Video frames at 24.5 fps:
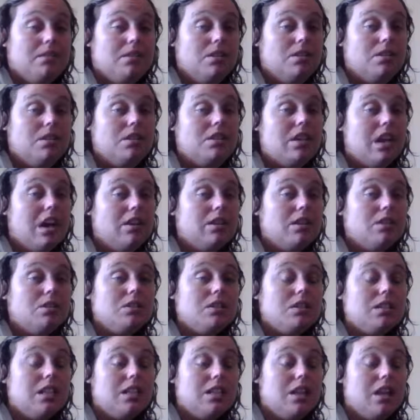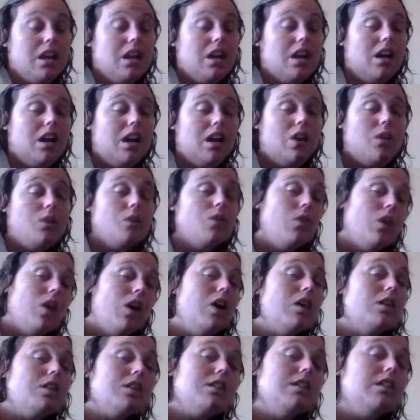You just have to sit there and
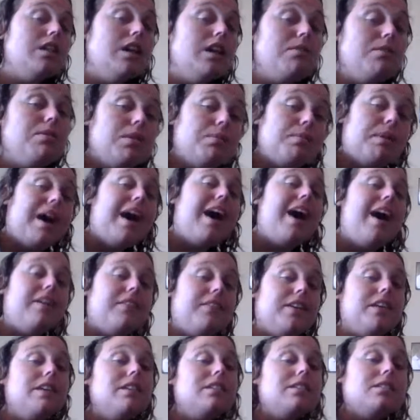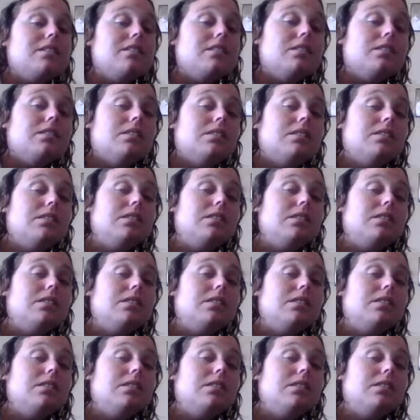watch and let them have it.